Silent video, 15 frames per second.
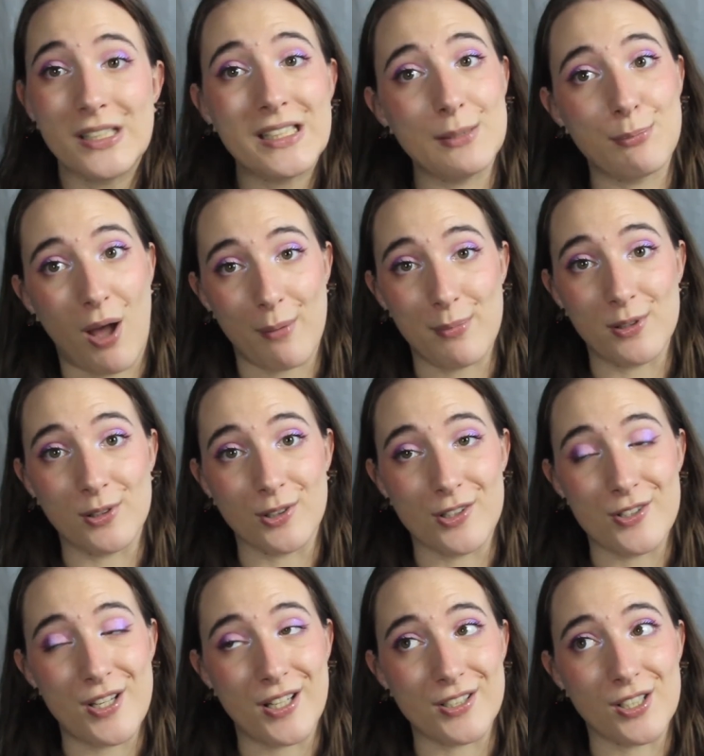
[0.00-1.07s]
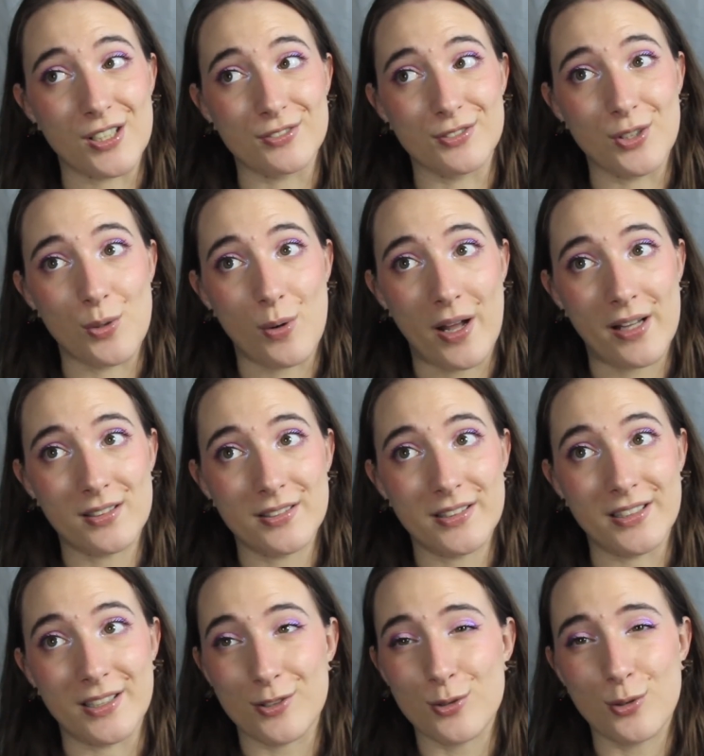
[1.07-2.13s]
popular on TikTok for a while,
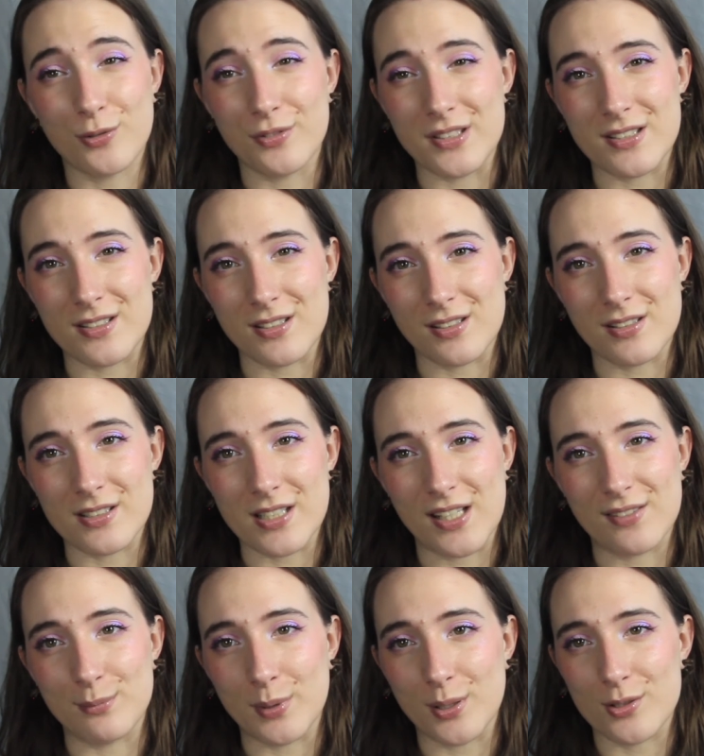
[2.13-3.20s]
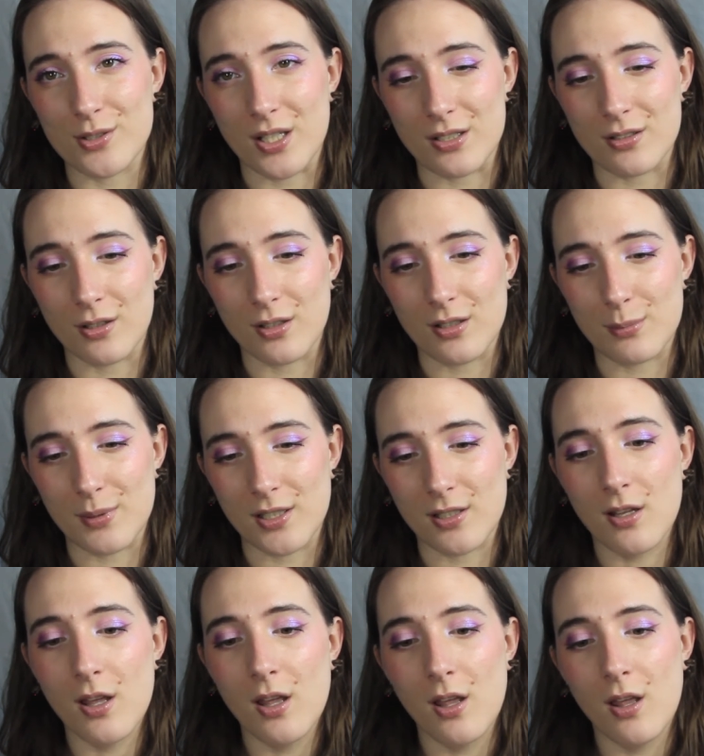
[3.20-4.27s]
and I don't know if it still is. I haven't been on TikTok in a bit.
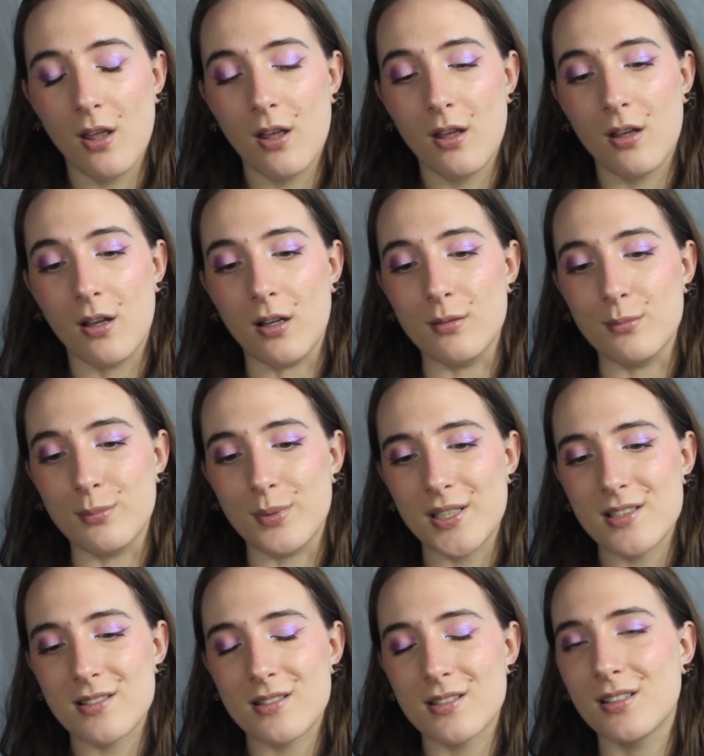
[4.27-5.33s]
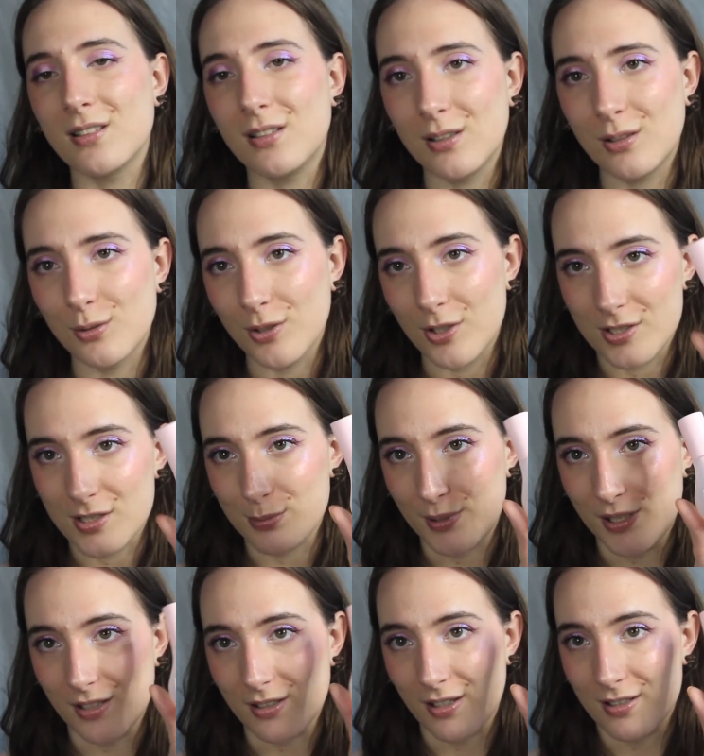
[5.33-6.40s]
But it's the Glow
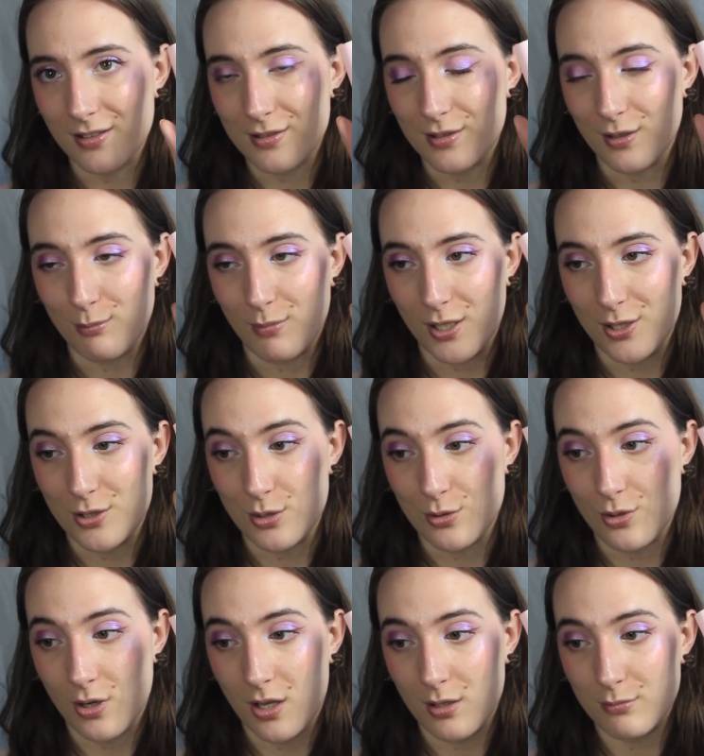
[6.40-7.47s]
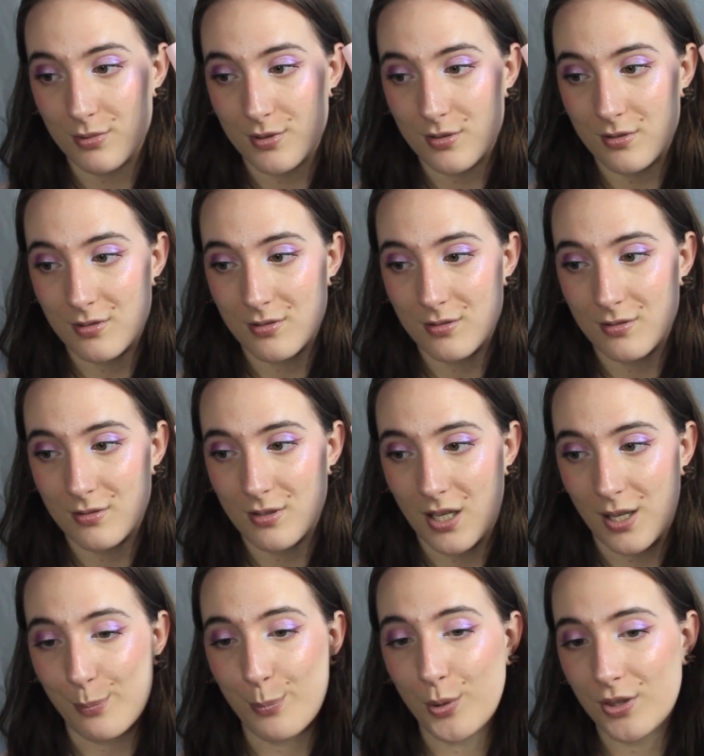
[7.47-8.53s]
Recipe Niacinamide Dewdrops.
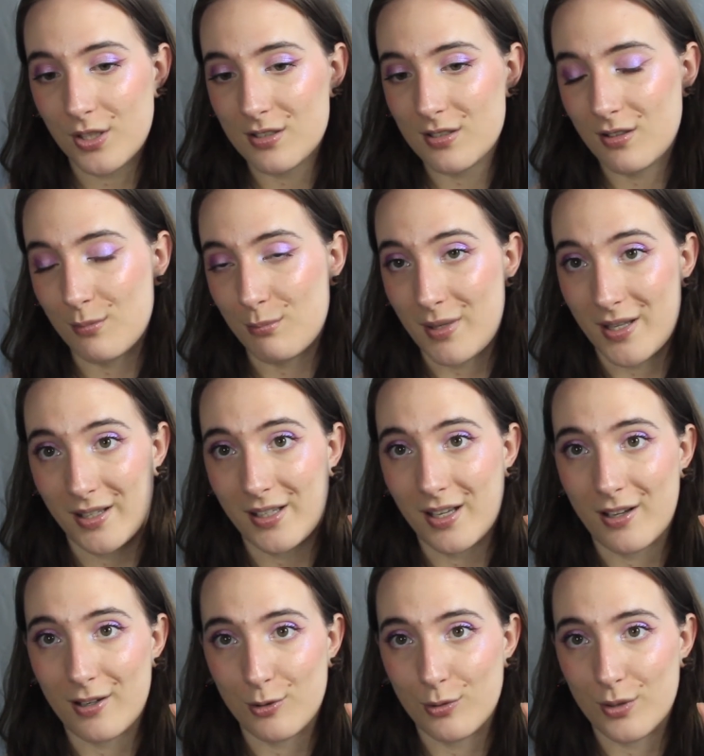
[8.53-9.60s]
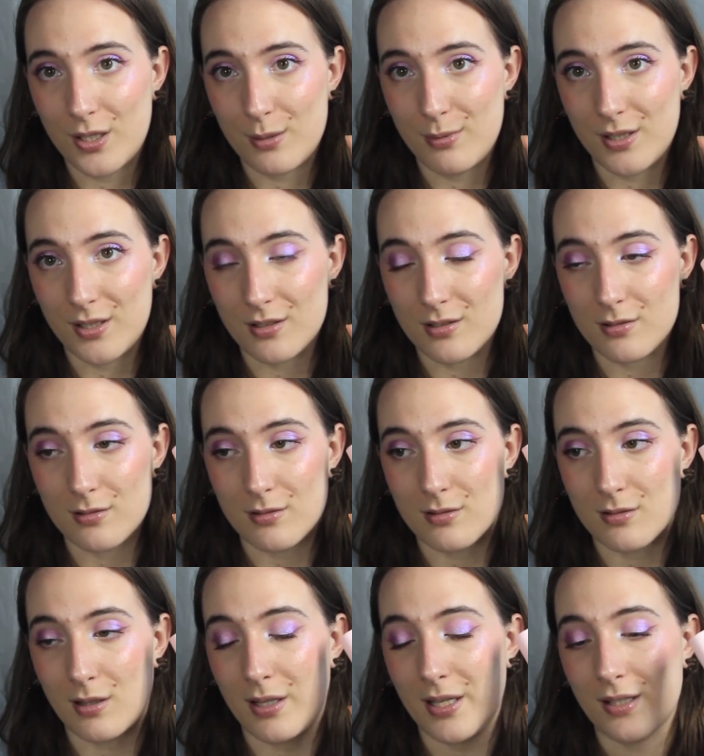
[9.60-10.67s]
I put this in the meh category
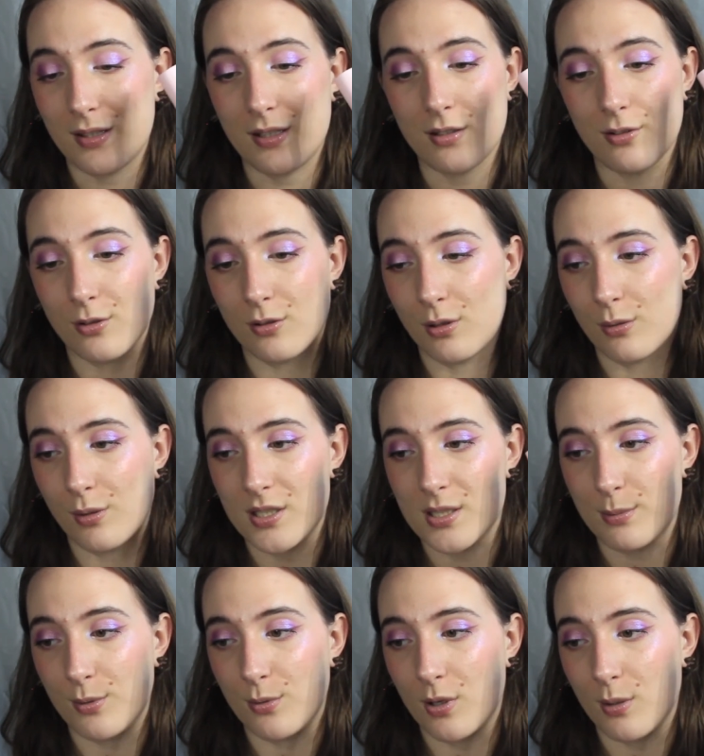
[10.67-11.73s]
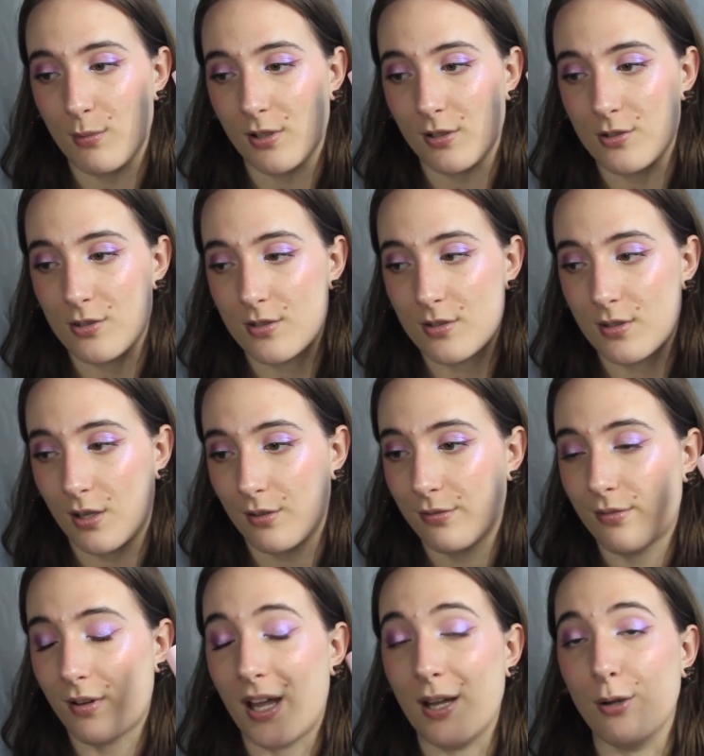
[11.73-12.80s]
because, like the other Glow Recipe Watermelon stuff, I